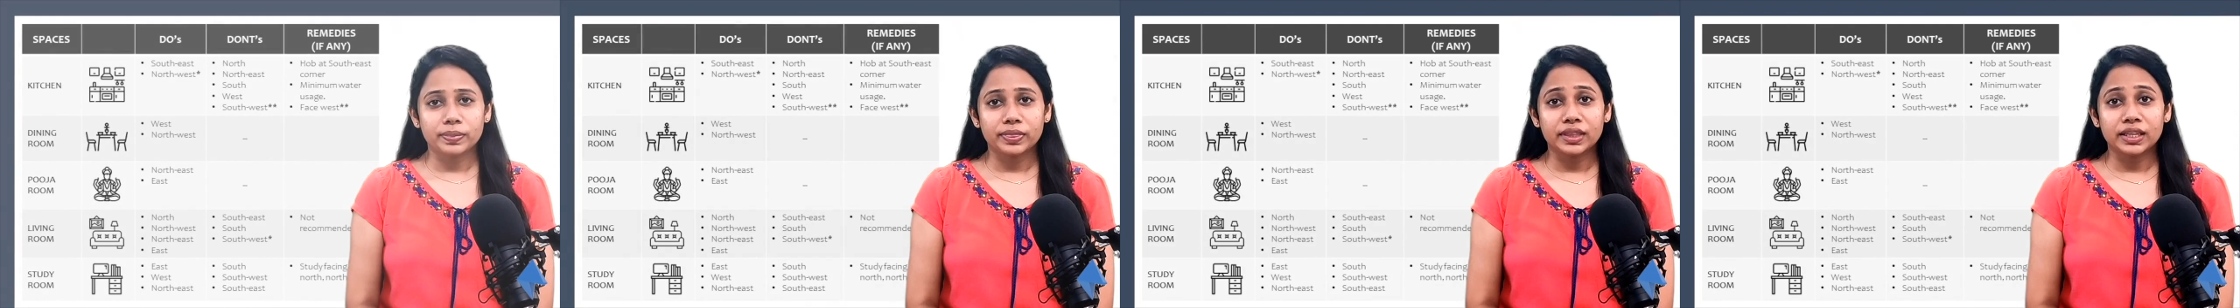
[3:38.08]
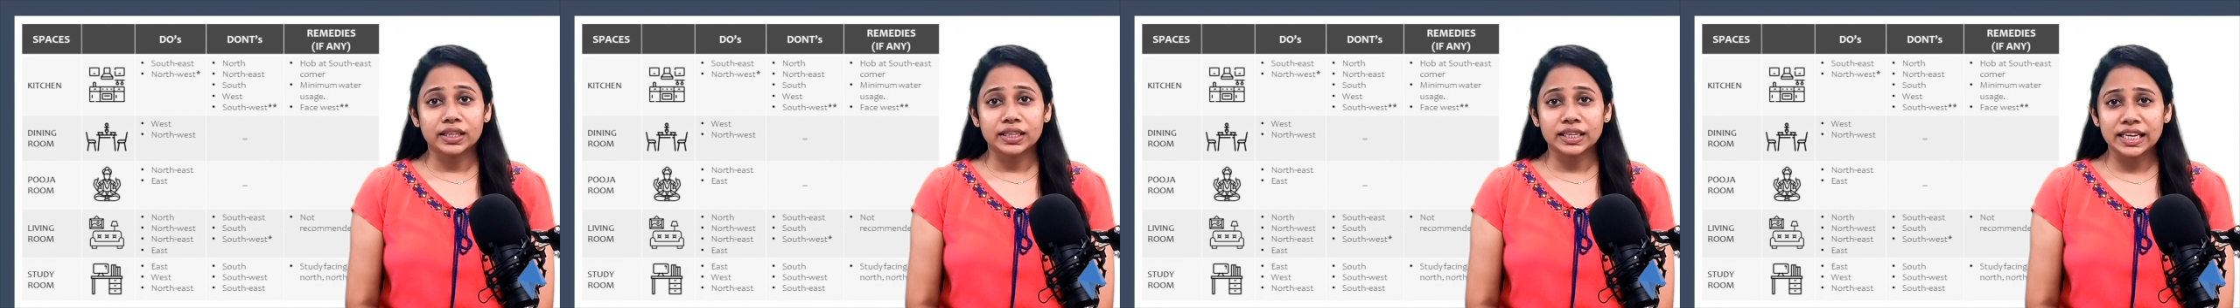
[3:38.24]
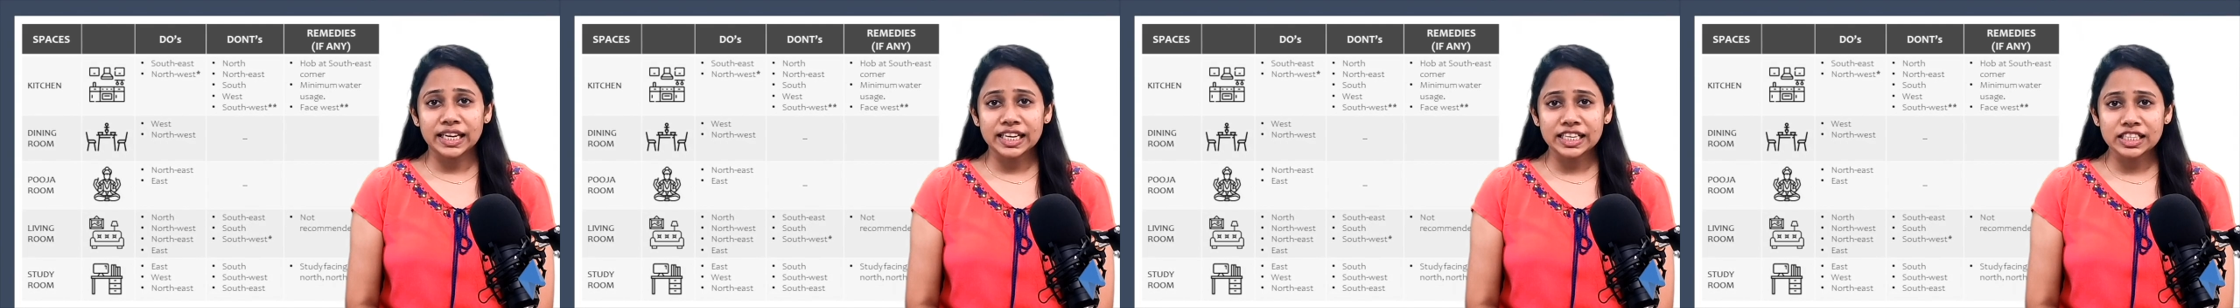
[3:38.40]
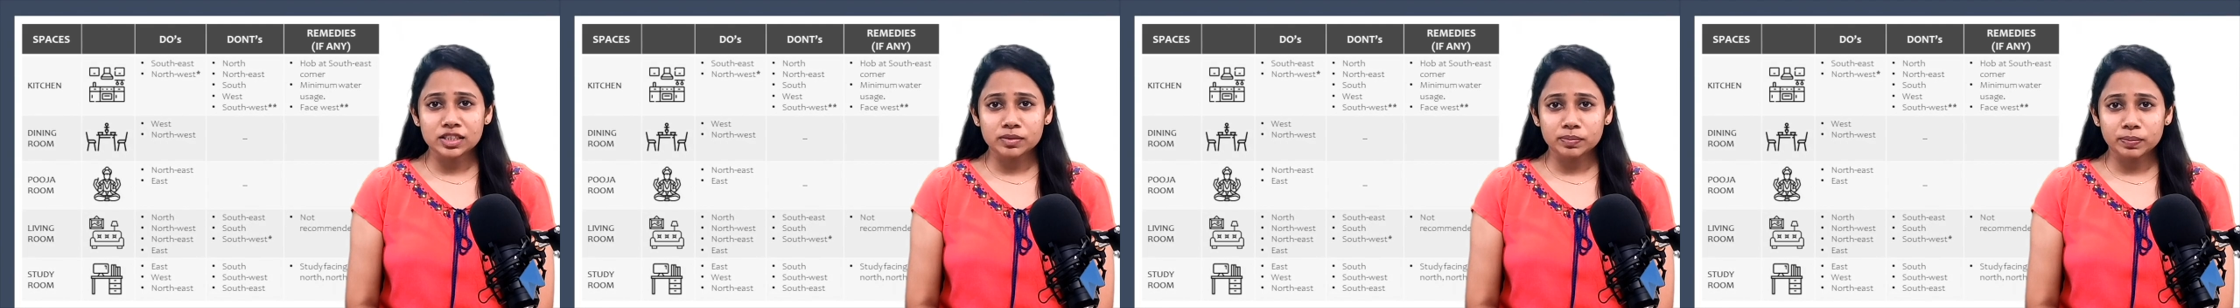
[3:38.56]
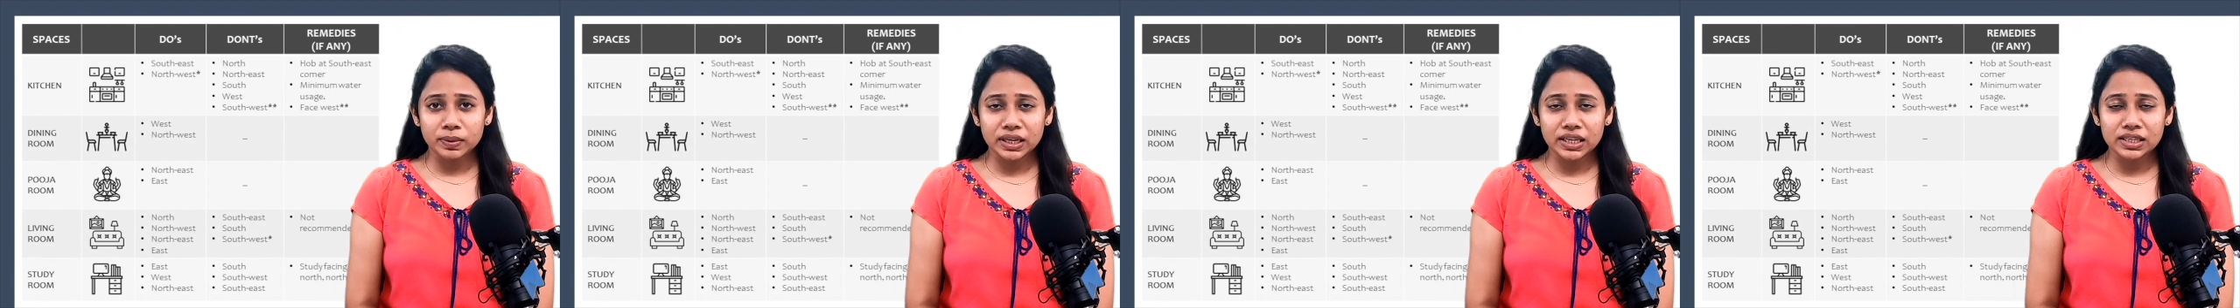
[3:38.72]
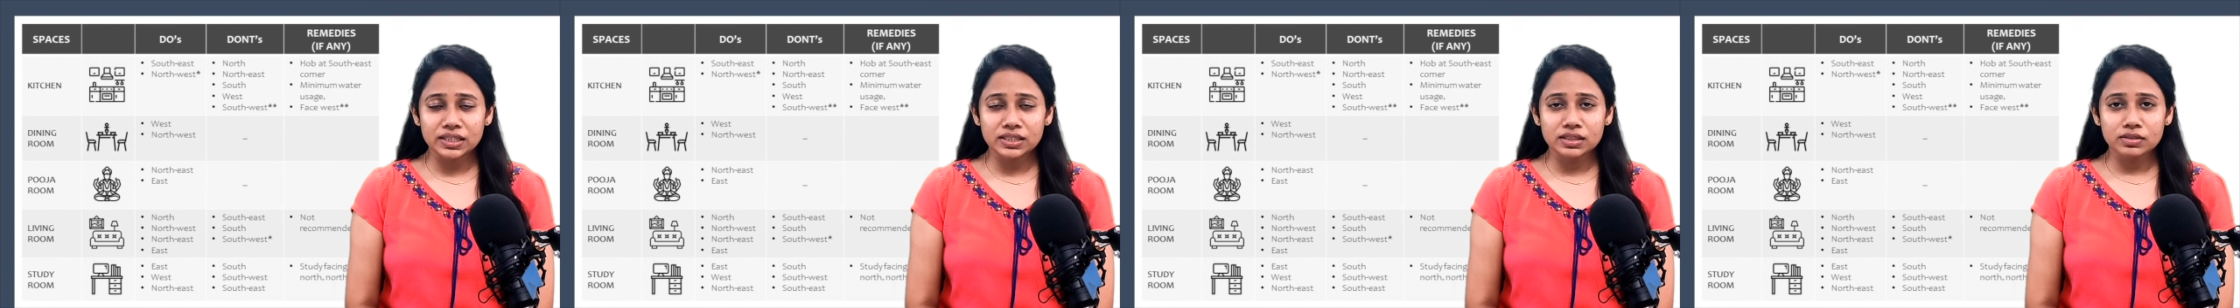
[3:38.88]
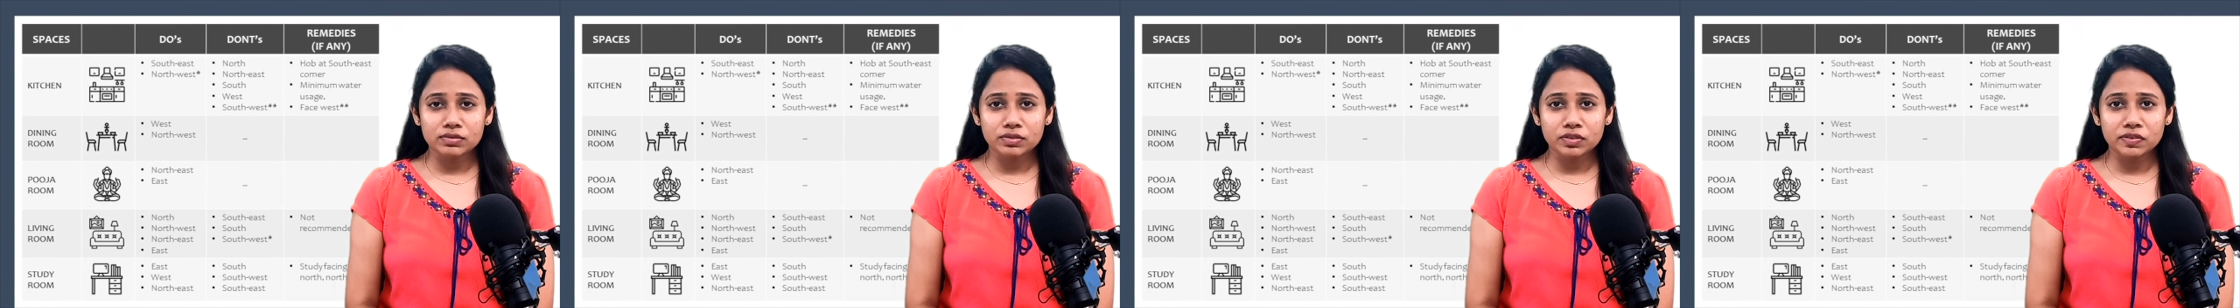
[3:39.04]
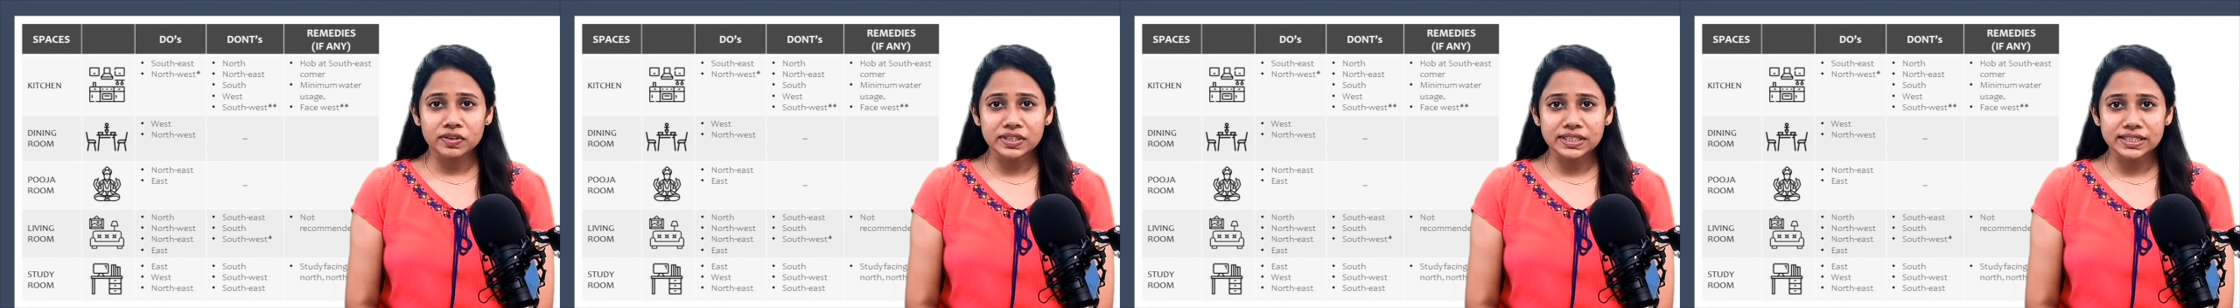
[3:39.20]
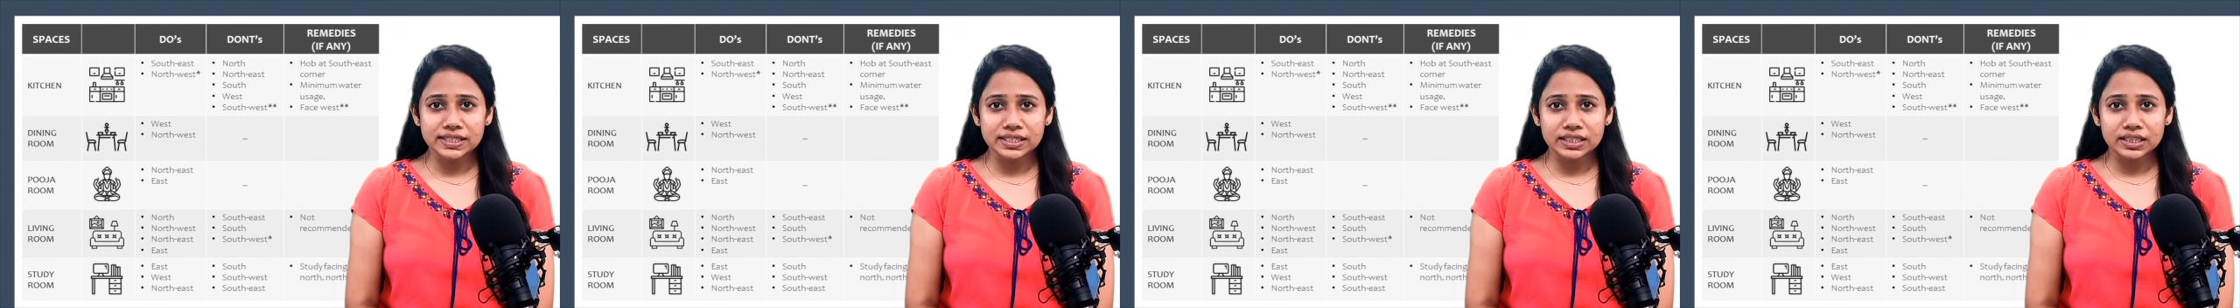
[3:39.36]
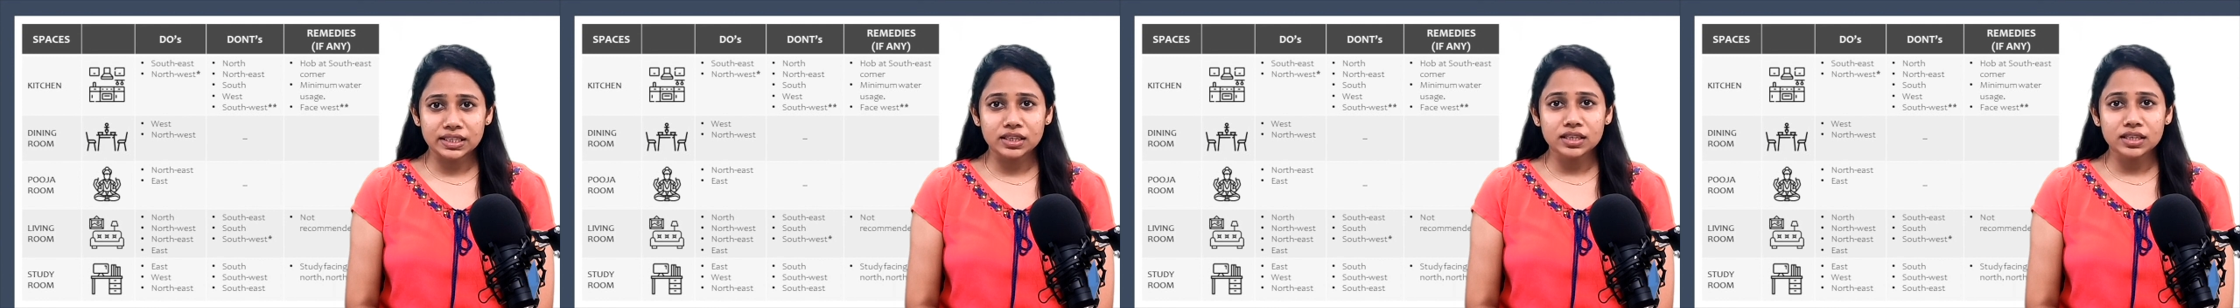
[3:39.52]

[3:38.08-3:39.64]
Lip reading: next space we will see